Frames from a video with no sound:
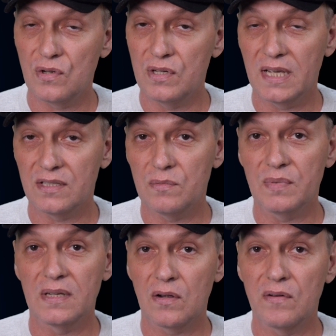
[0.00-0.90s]
turned out to
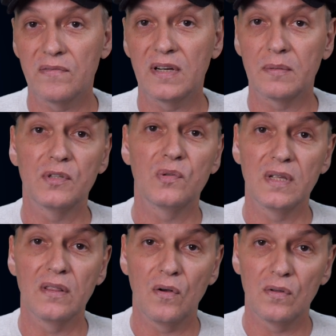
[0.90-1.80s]
be a conflict
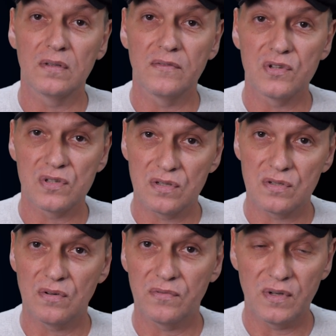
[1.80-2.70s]
between the older version of the
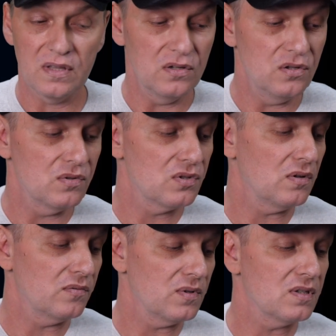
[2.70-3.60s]
software and the newer
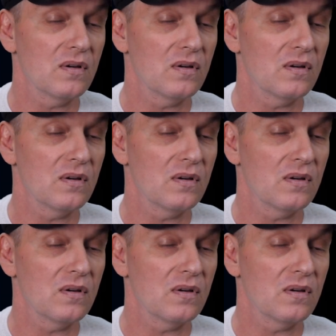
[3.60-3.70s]
software.